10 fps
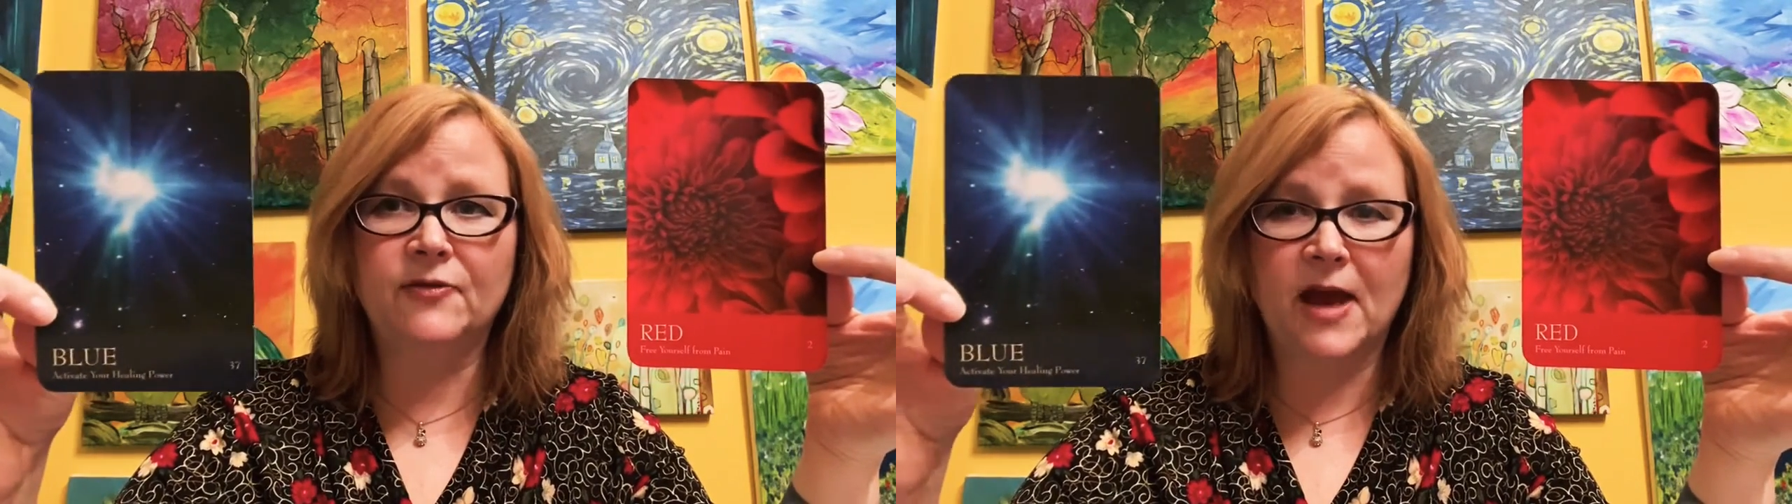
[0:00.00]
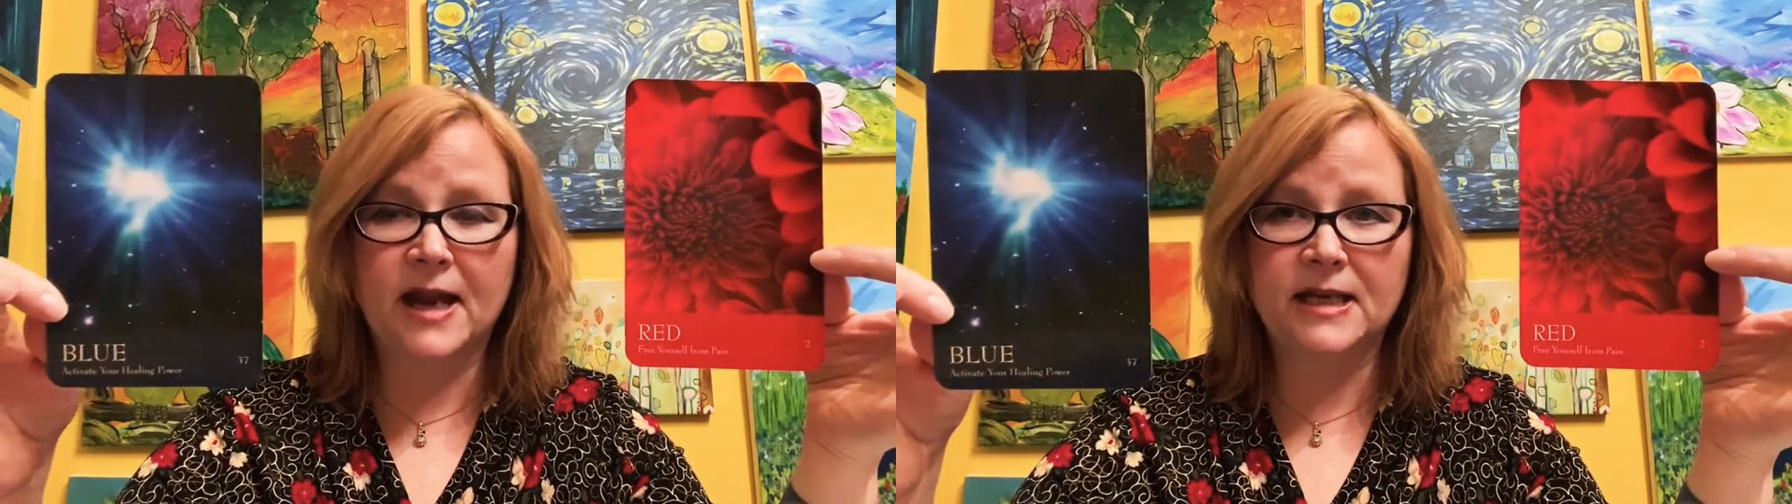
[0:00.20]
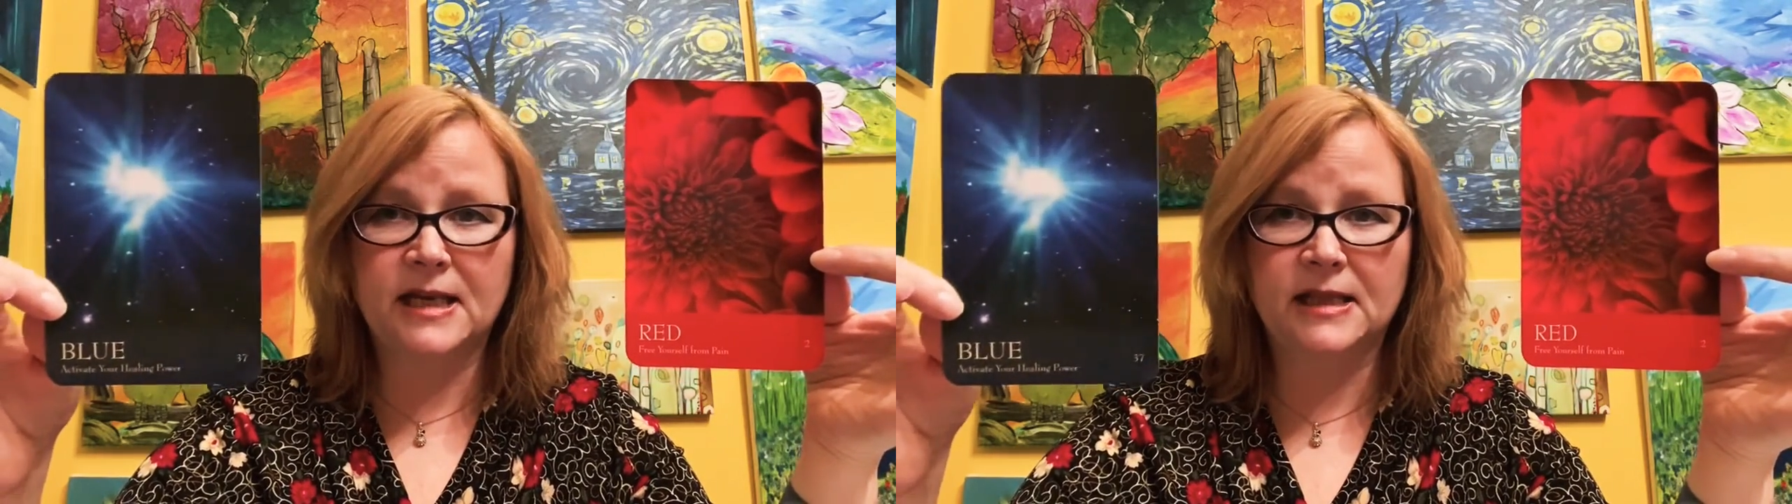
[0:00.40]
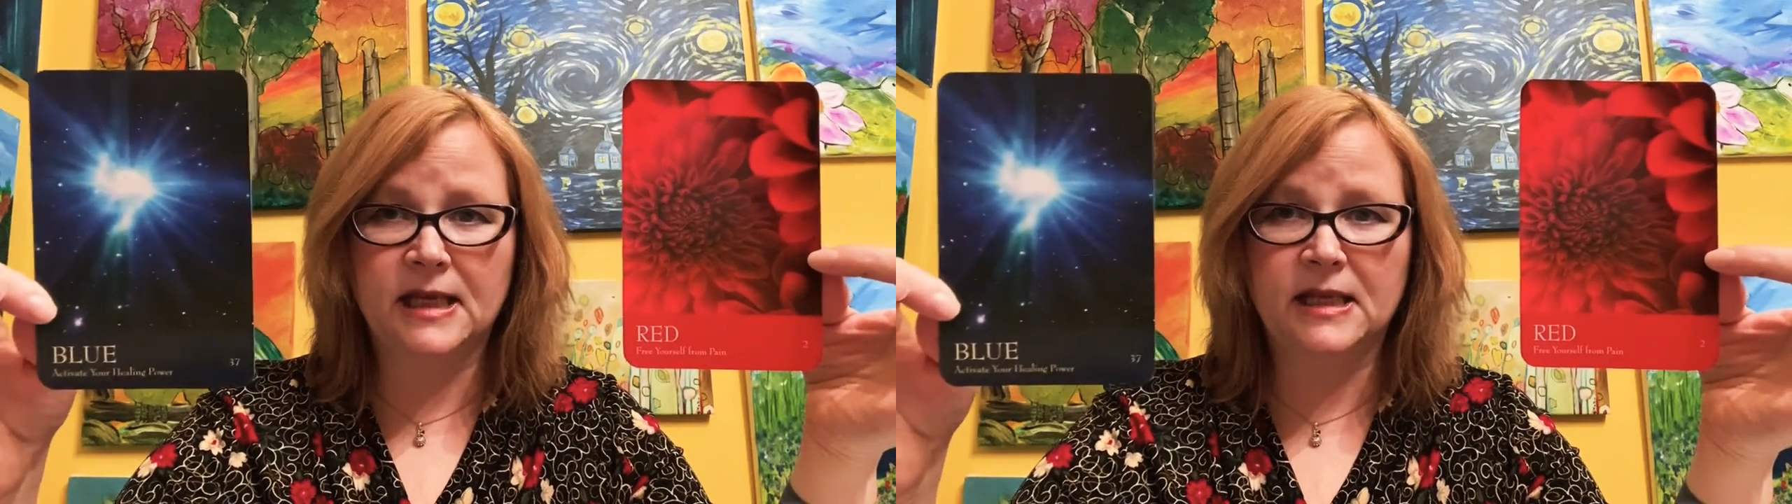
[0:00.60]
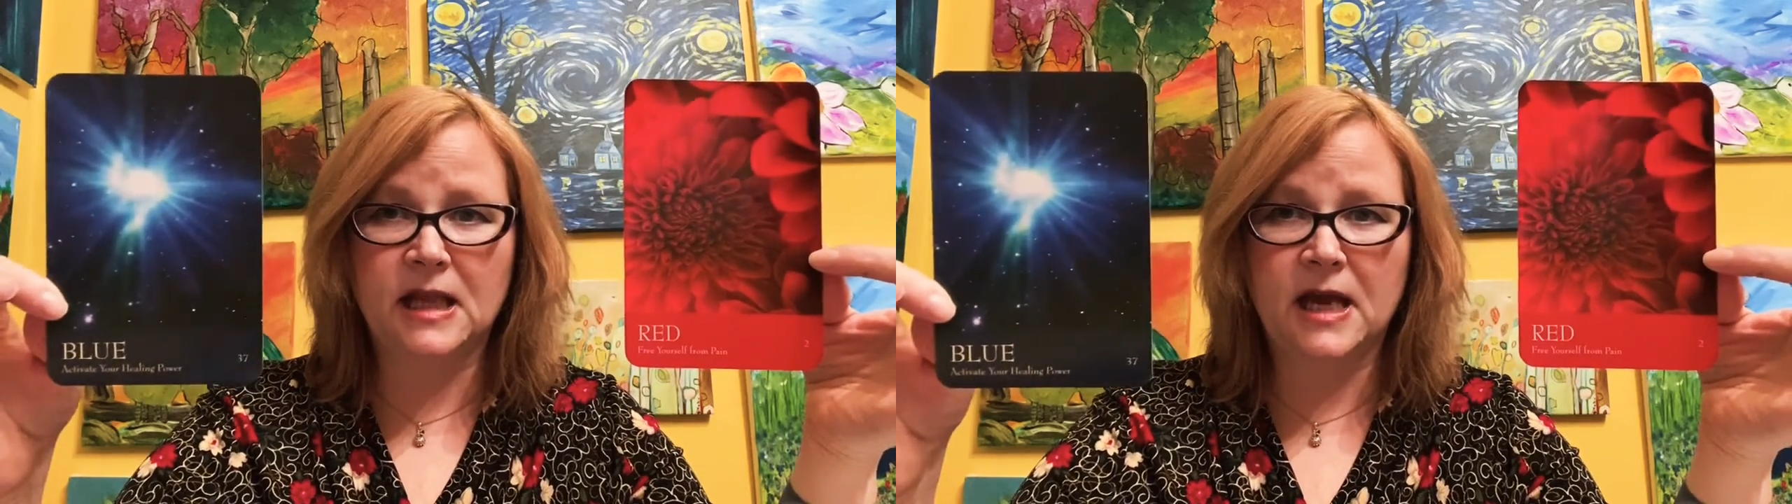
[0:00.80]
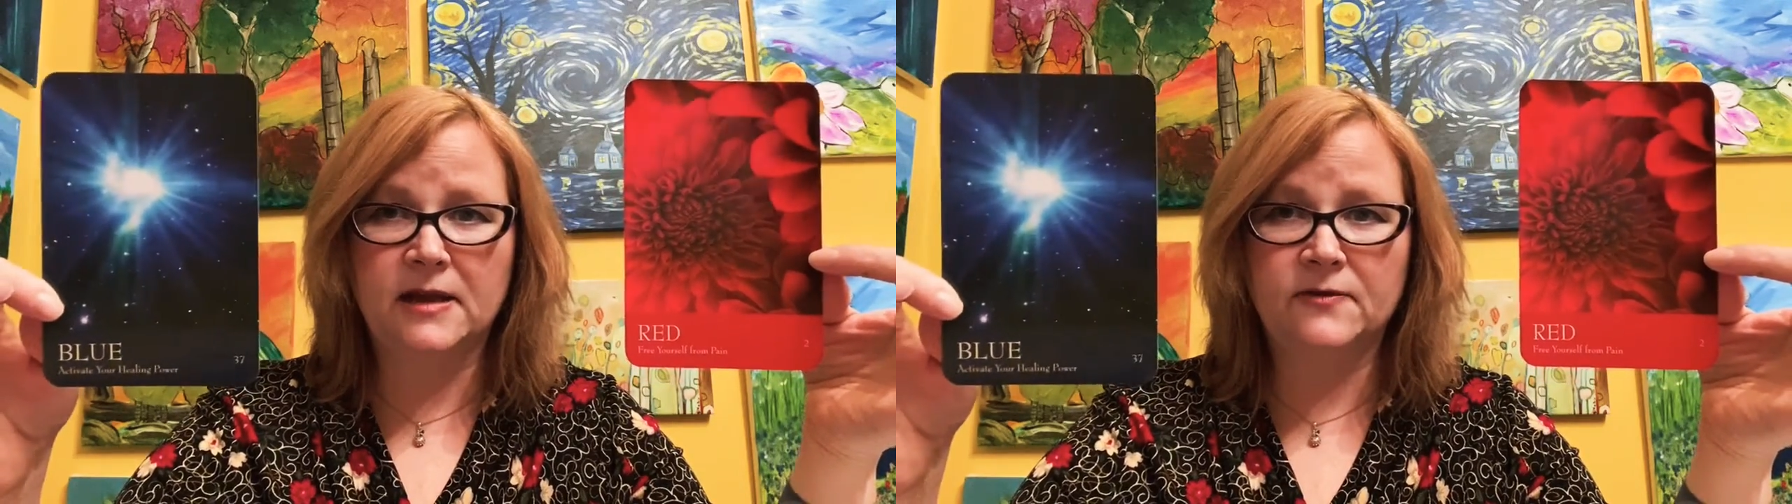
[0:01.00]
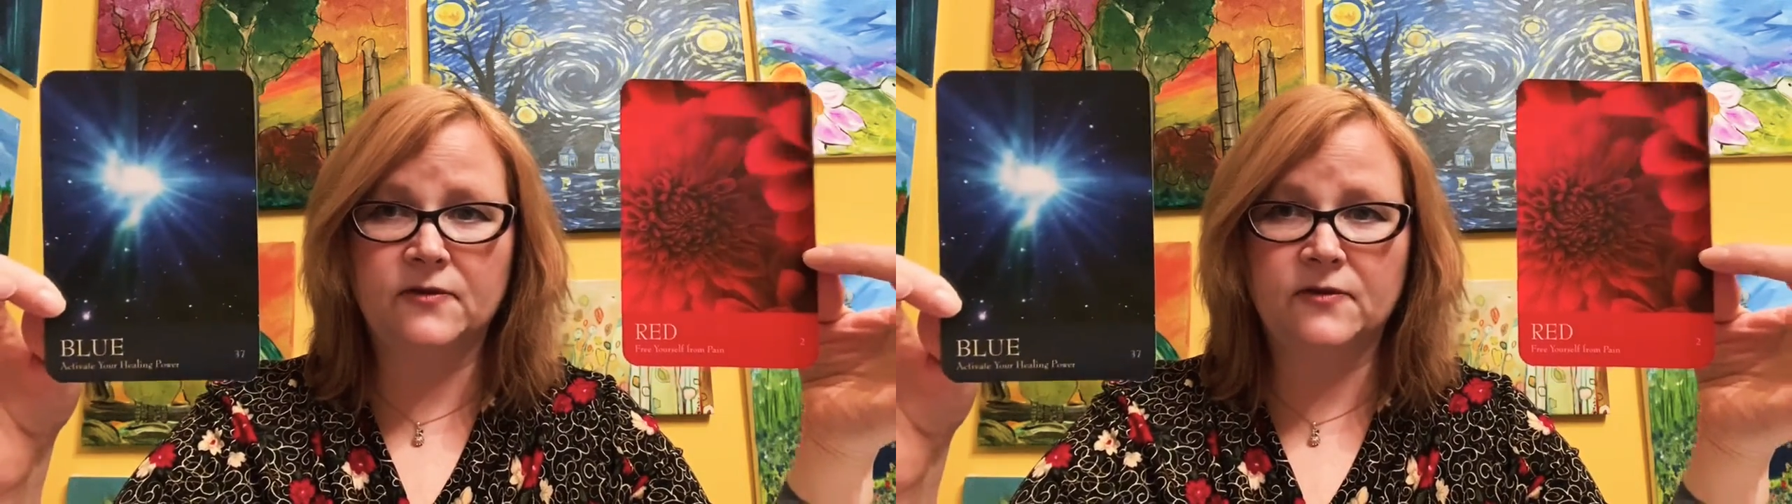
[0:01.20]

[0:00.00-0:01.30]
that healing light.